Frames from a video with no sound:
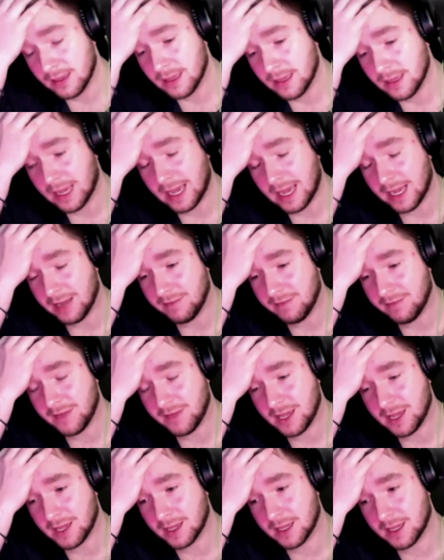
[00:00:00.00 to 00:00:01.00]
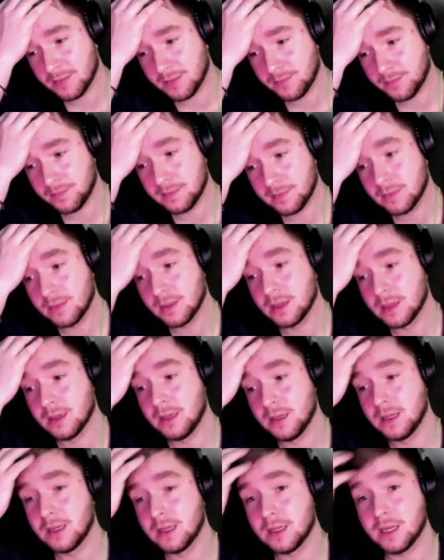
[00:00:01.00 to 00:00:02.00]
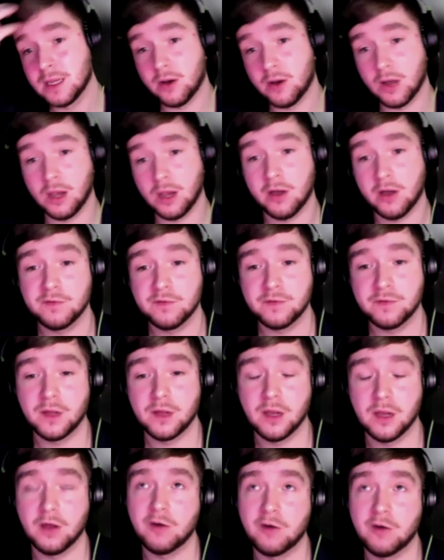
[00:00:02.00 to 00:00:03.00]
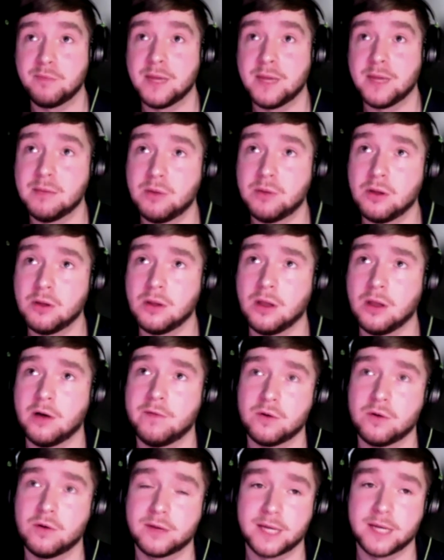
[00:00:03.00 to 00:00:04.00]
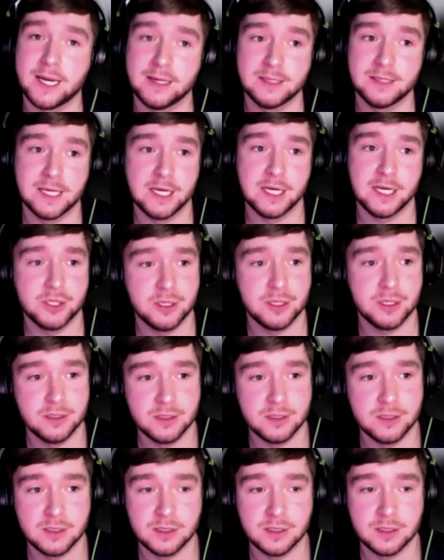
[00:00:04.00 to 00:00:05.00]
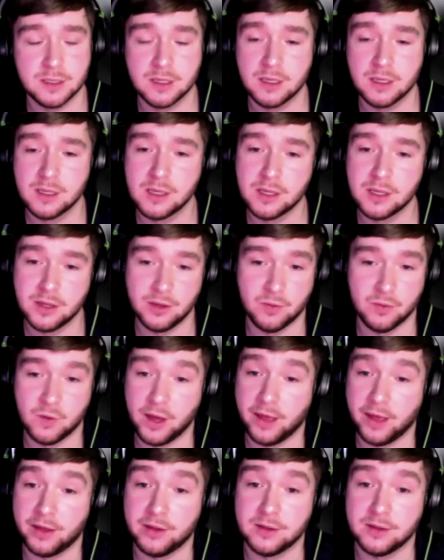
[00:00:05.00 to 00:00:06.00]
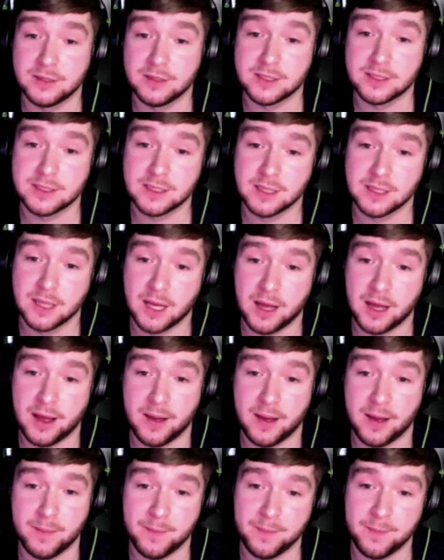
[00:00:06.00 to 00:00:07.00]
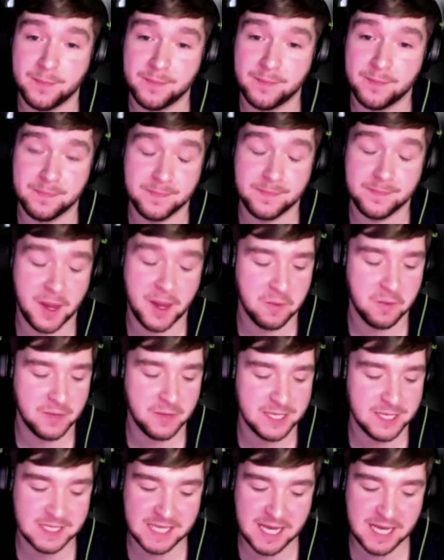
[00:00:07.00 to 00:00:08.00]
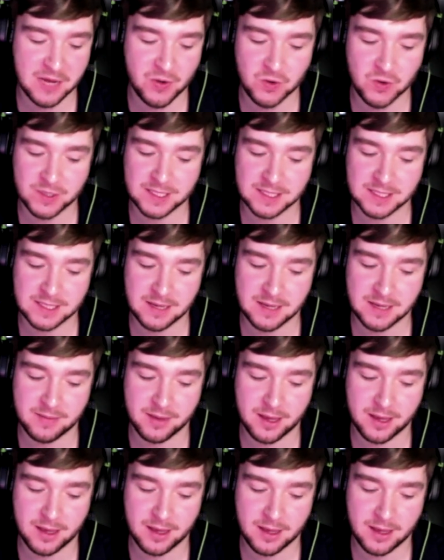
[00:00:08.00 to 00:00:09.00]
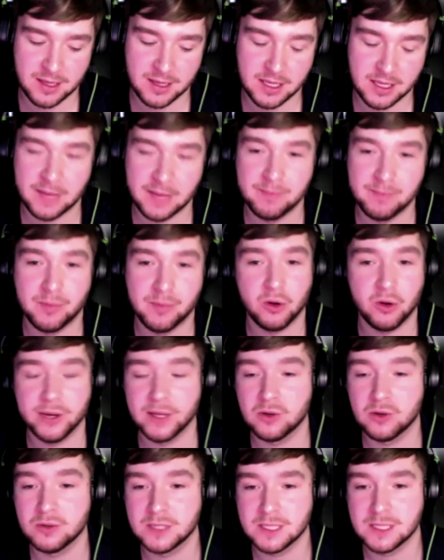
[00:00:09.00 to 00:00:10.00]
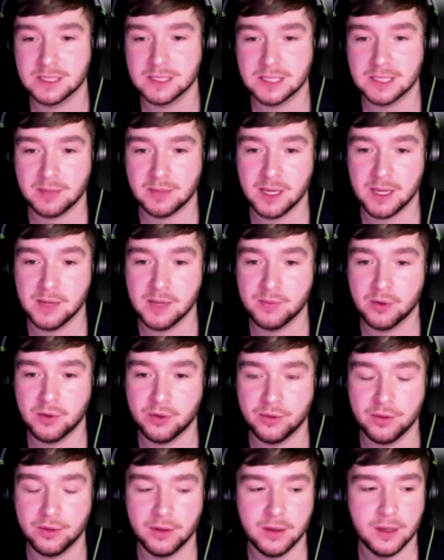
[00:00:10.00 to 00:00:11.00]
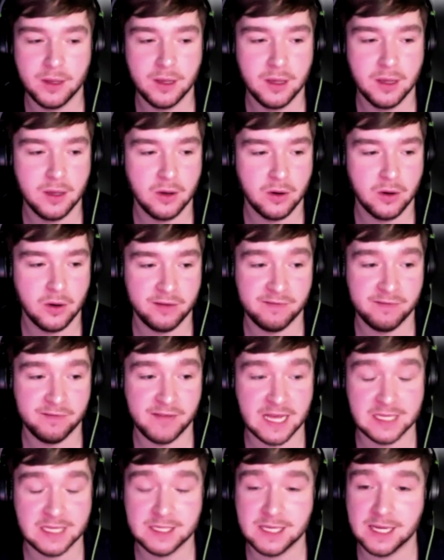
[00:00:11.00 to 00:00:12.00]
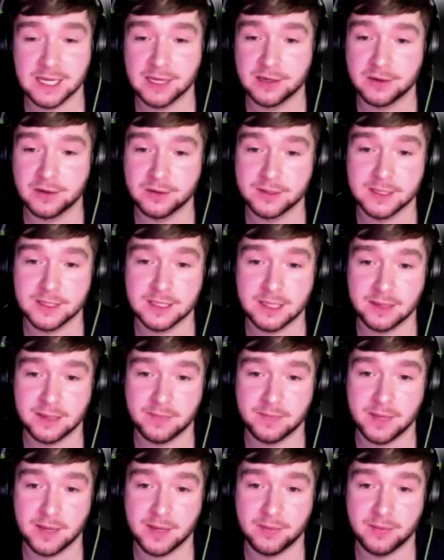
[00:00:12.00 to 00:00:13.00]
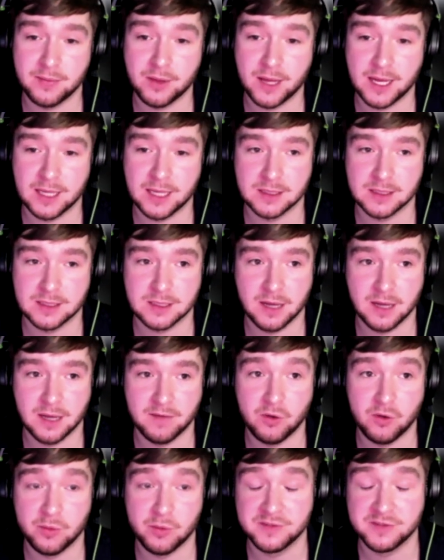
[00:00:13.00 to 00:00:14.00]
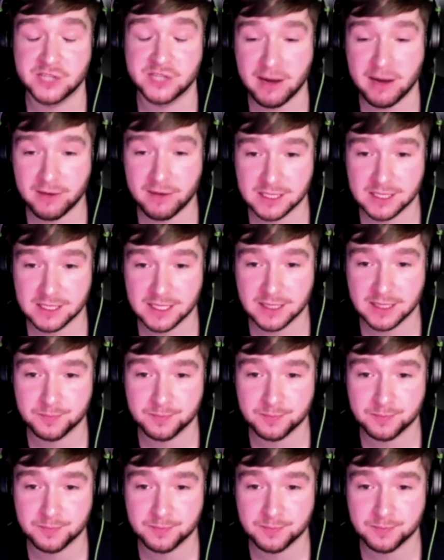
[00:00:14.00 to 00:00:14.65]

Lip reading: And I think a lot of people, a lot of organizations, the world, we see autism, employing autistic people or investing in autistic people as a form of charity.